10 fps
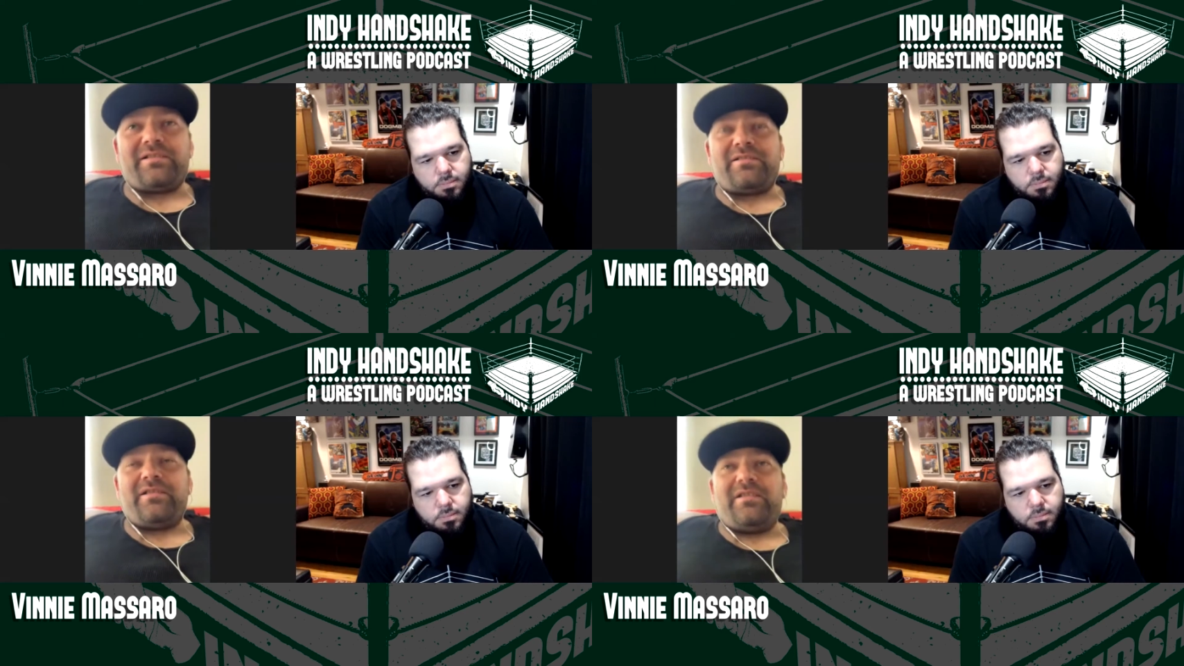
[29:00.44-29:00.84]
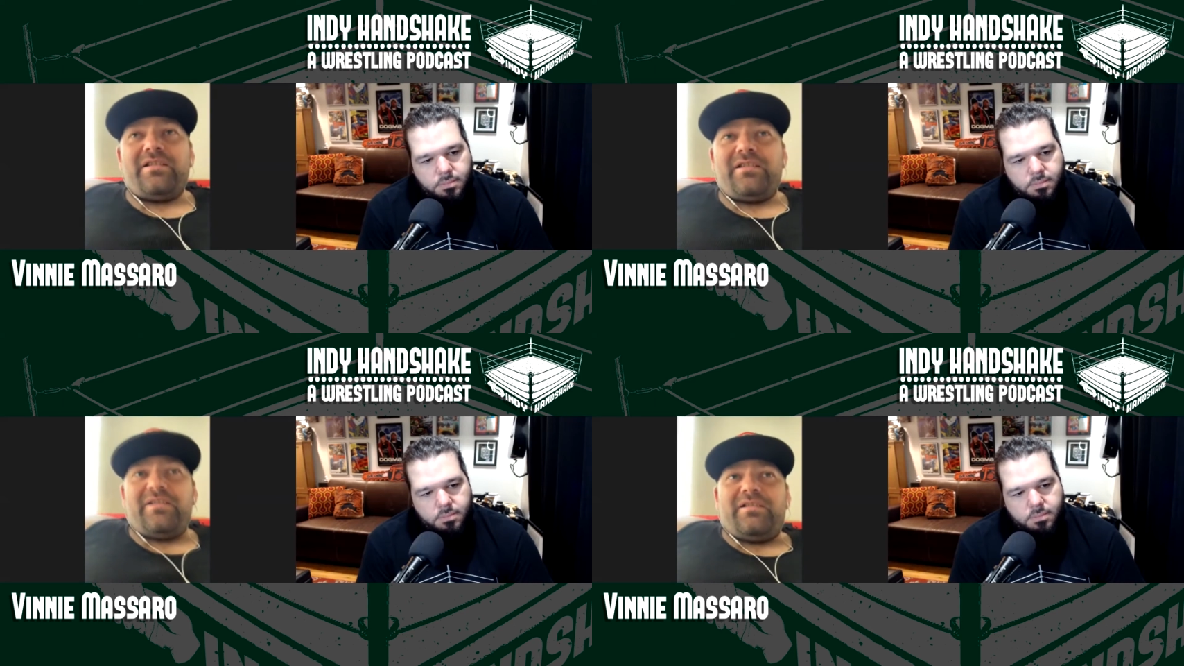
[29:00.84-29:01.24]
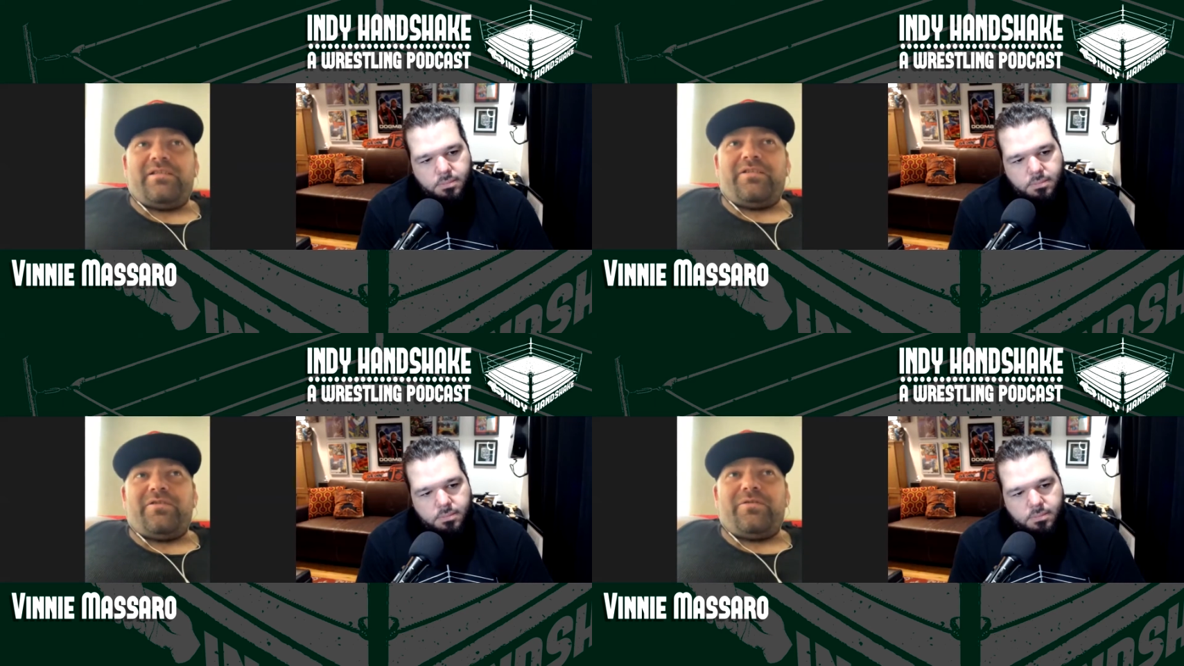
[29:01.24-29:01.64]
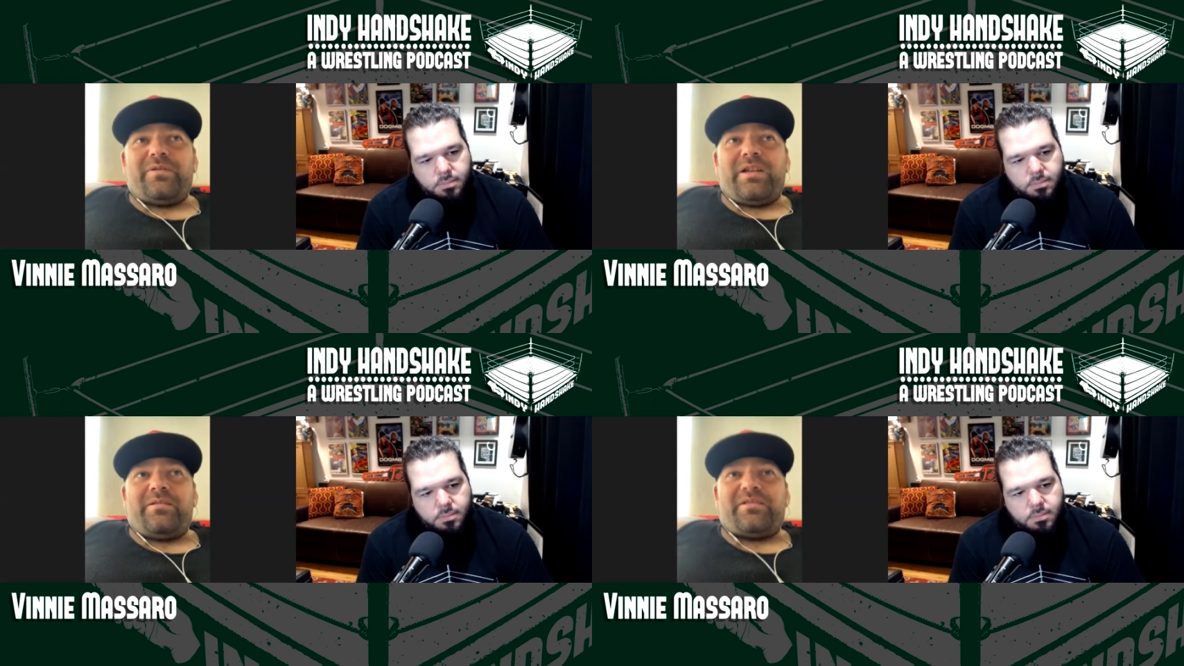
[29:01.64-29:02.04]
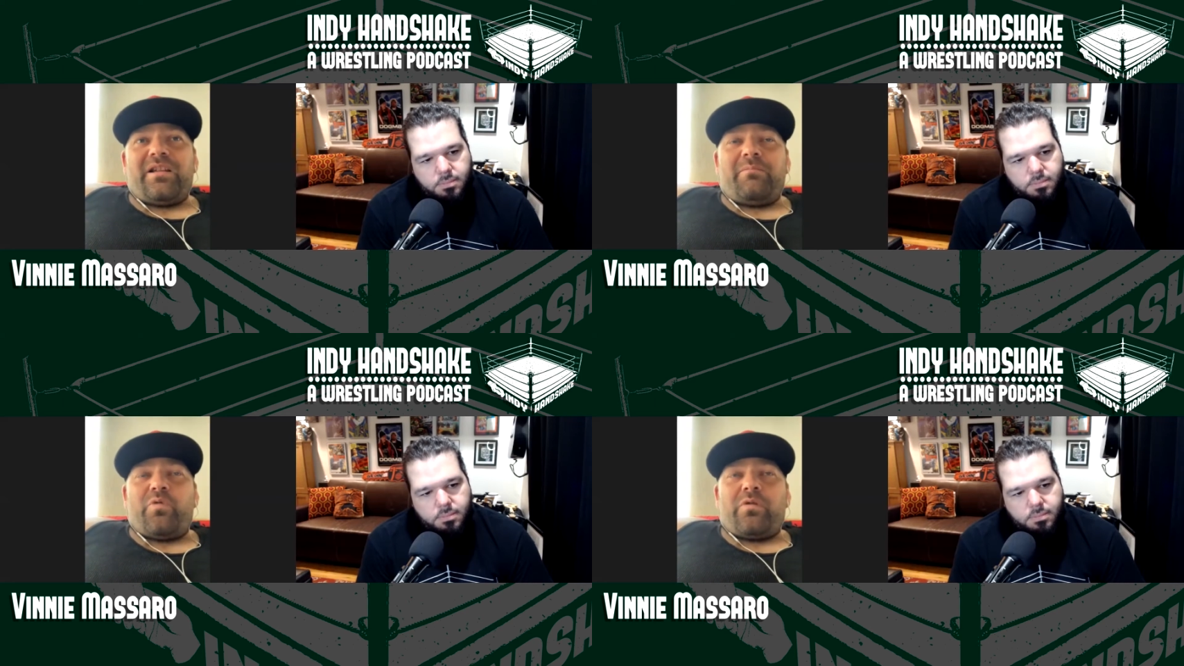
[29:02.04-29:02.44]
Speaker 1: and you know, and it's a
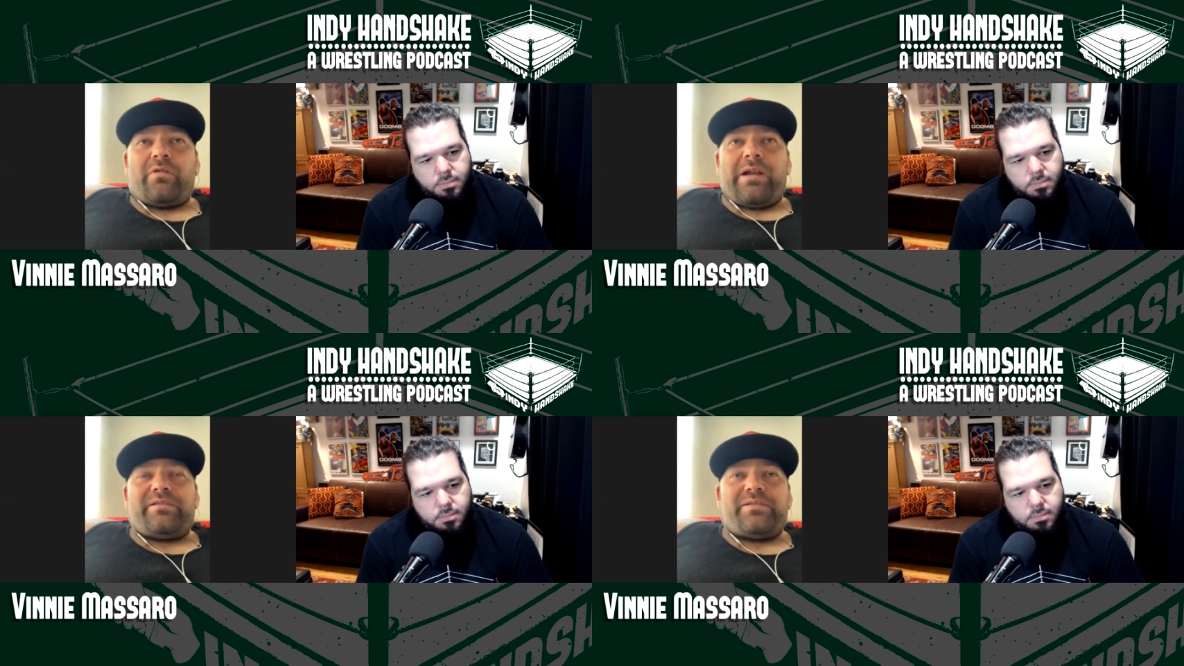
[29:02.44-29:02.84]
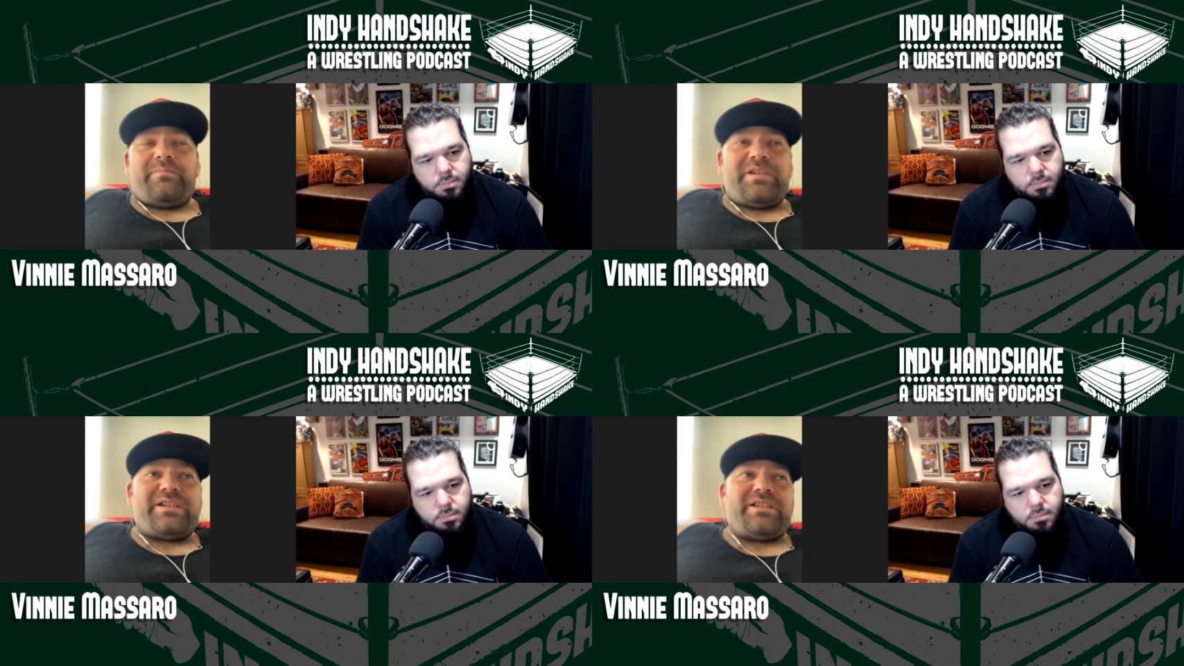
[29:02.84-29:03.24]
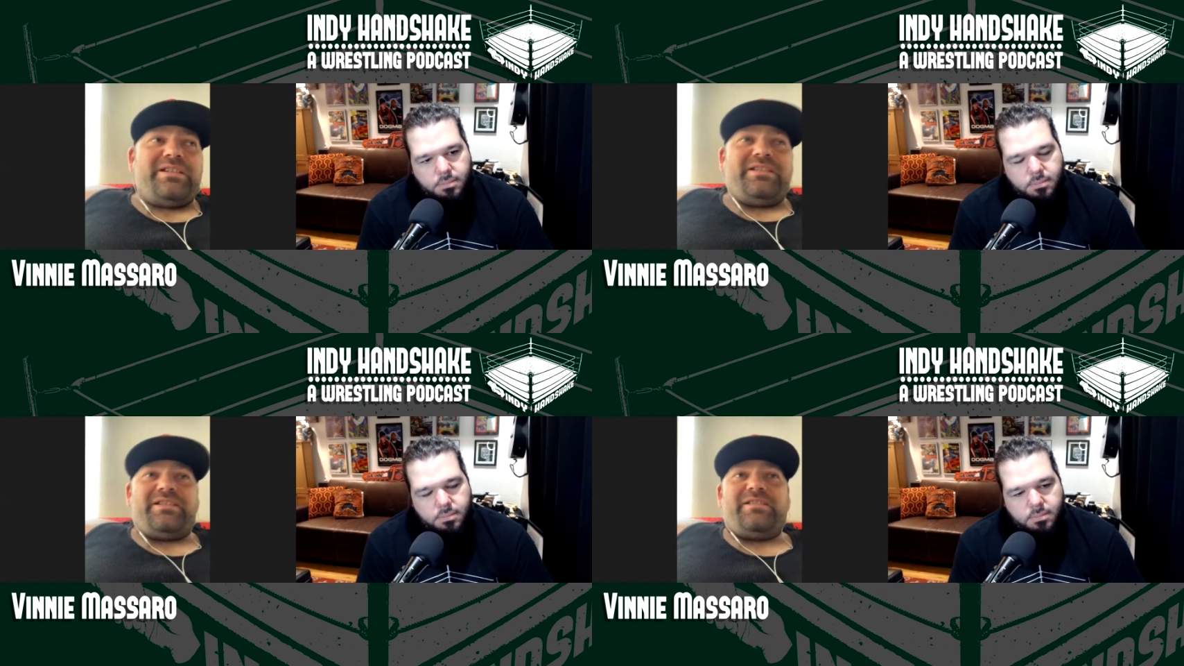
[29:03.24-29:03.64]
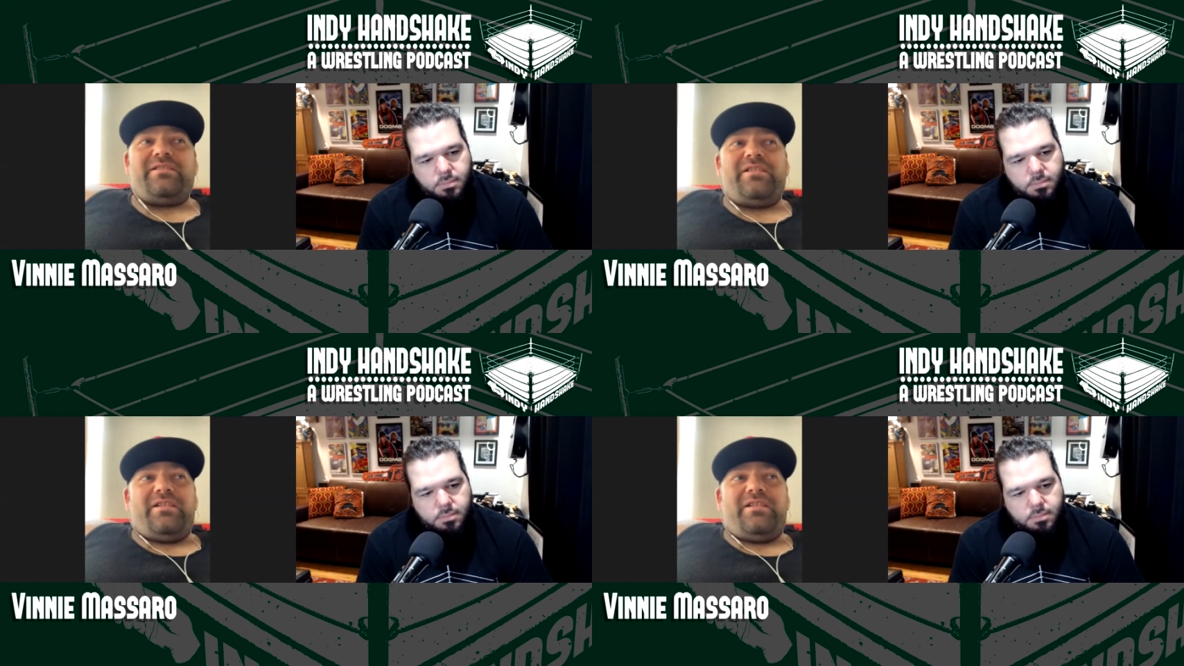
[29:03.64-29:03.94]
lot more ground submissions and